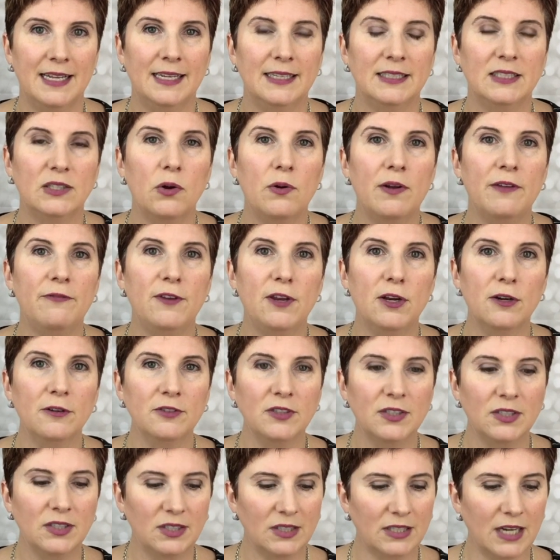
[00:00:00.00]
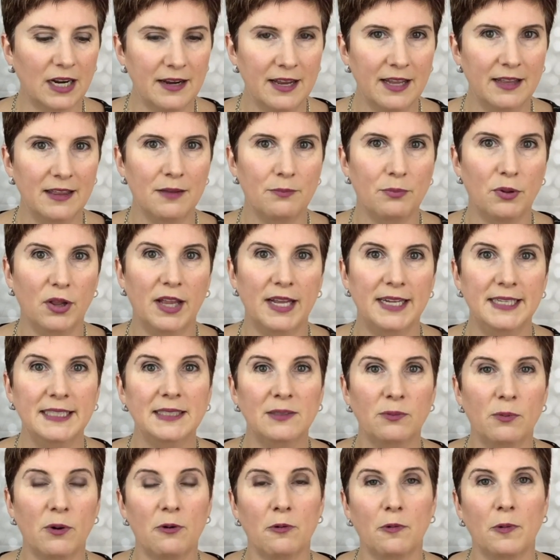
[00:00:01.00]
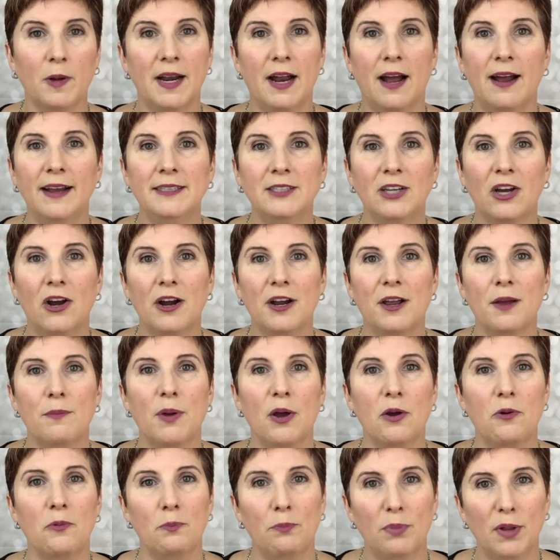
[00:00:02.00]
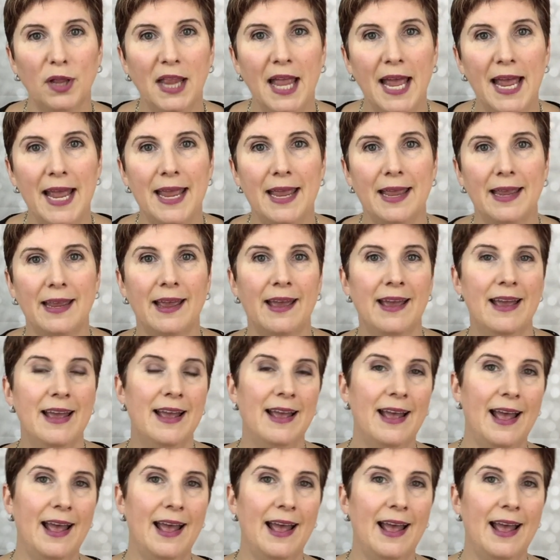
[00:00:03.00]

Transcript: So if you're stuck in the place where when I talk about play